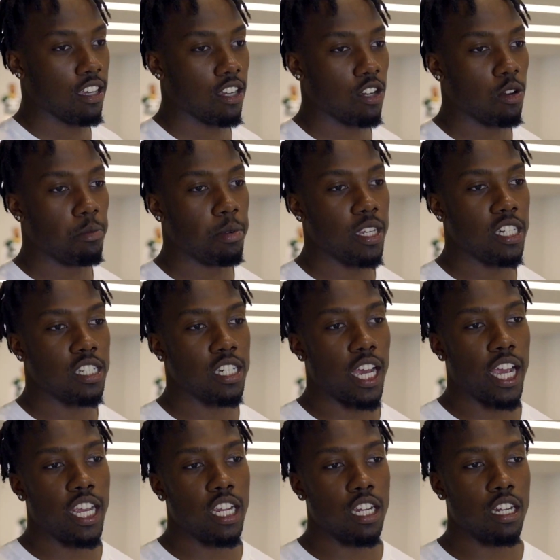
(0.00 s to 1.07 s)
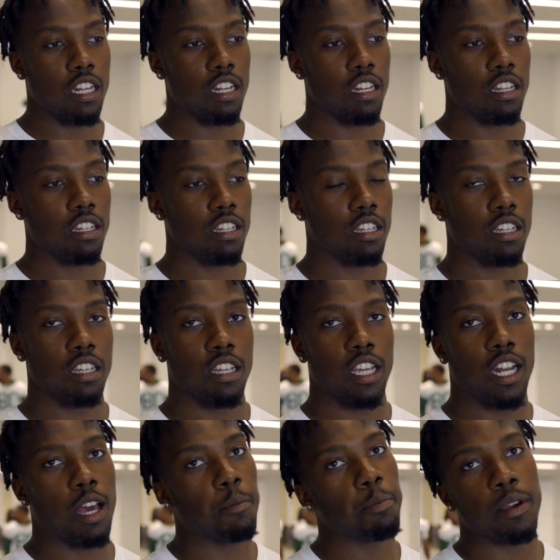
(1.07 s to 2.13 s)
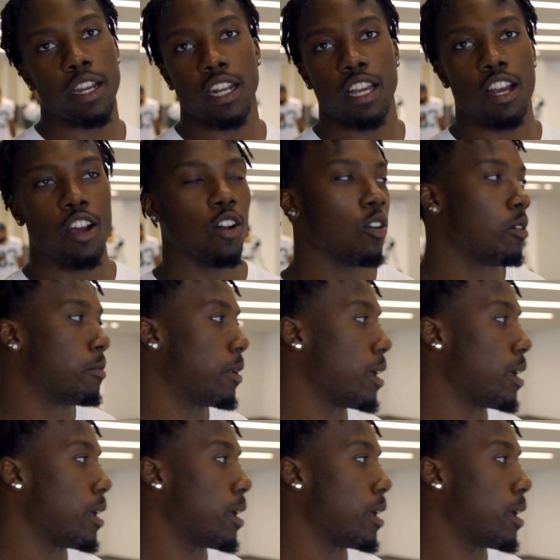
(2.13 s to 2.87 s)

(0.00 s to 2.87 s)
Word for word: Gonna be Jaire and I'm bringing it home,